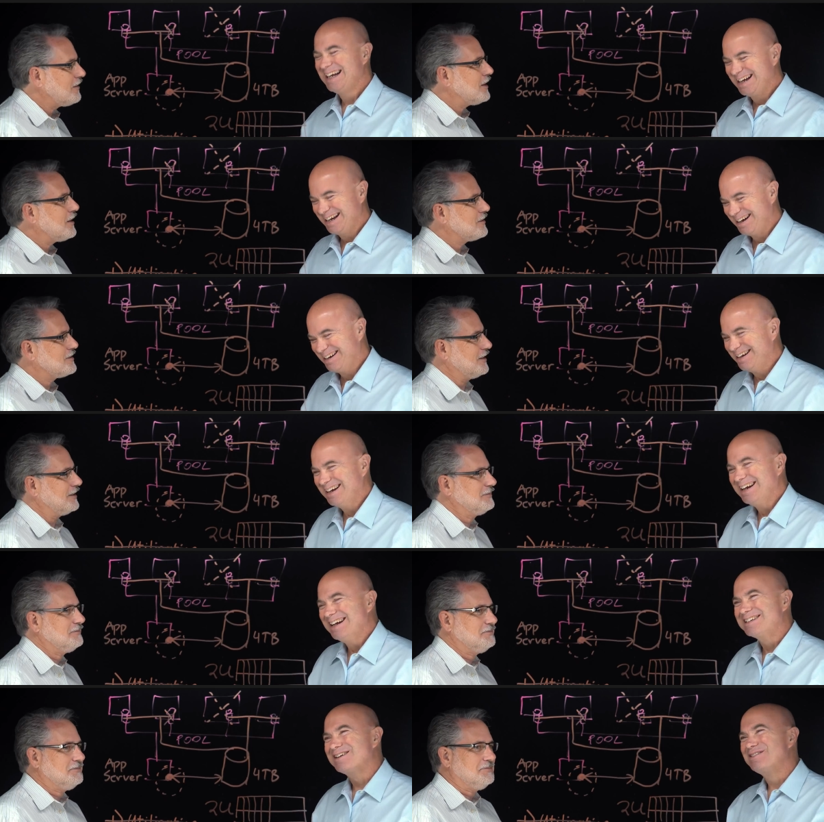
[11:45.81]
Speaker 1: of videos there.
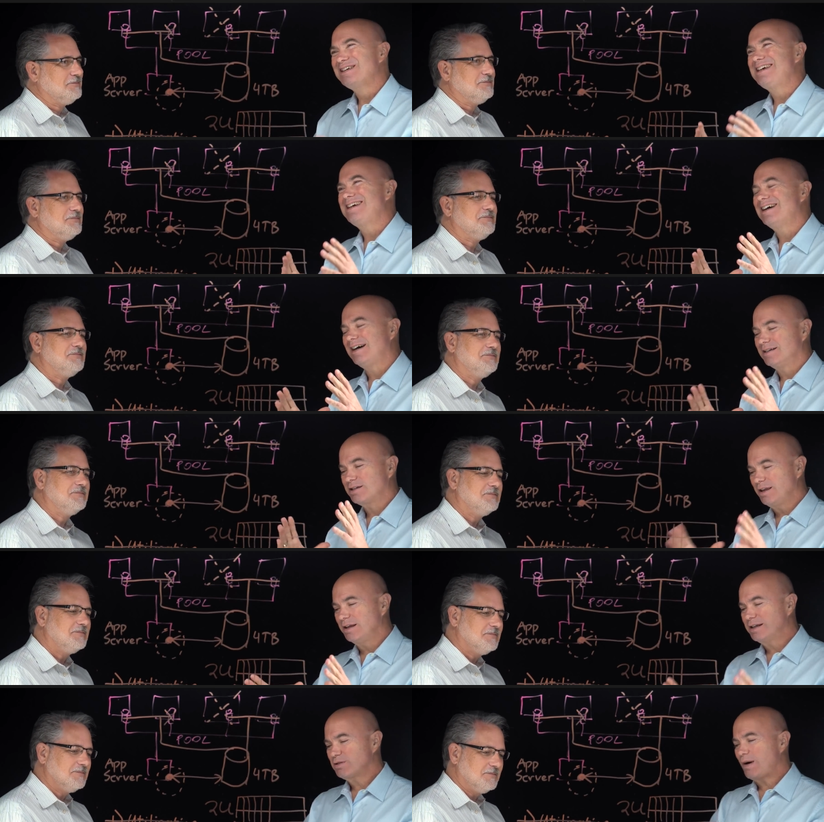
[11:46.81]
Speaker 2: So the uh, so
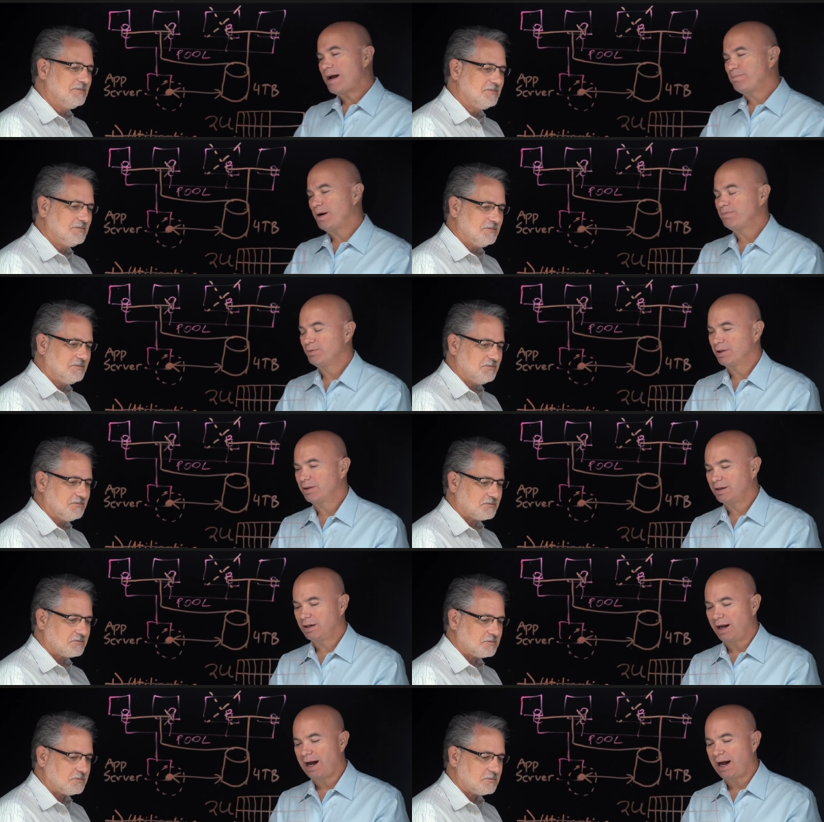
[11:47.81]
then let's wrap up with uh,